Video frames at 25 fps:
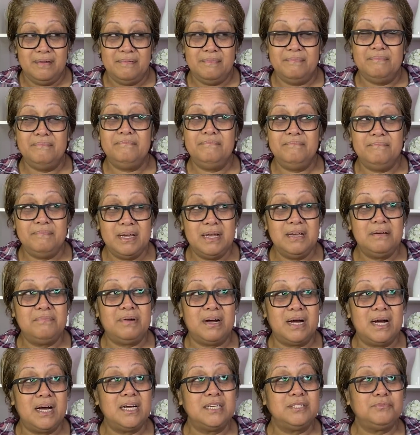Me and
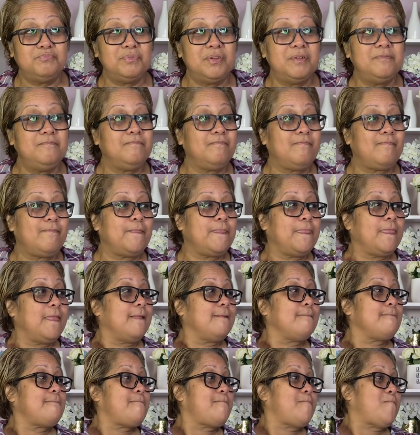my husband,
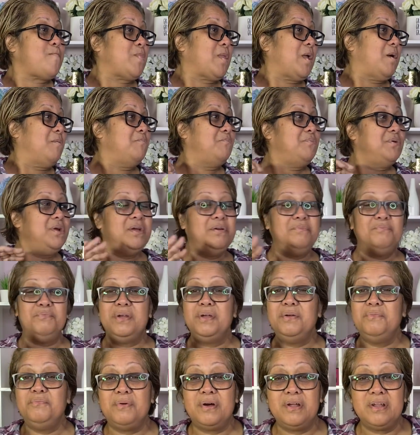
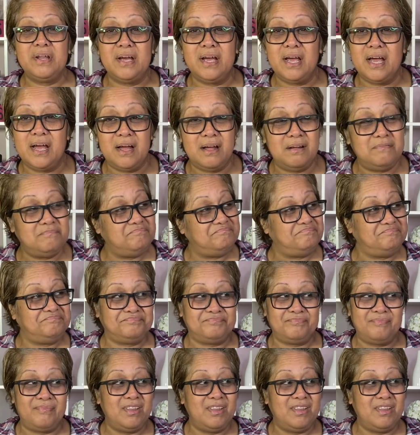we want to